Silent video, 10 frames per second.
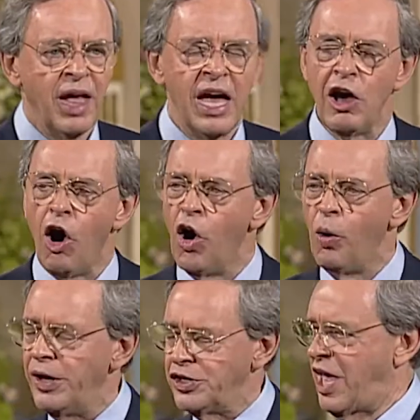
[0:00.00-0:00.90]
He
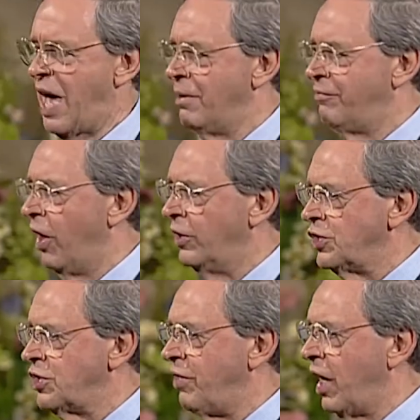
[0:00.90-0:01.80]
always
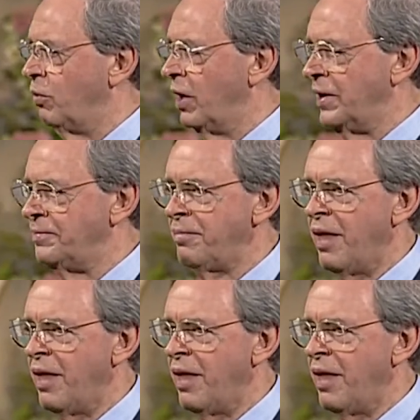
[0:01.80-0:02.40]
camouflages it that way.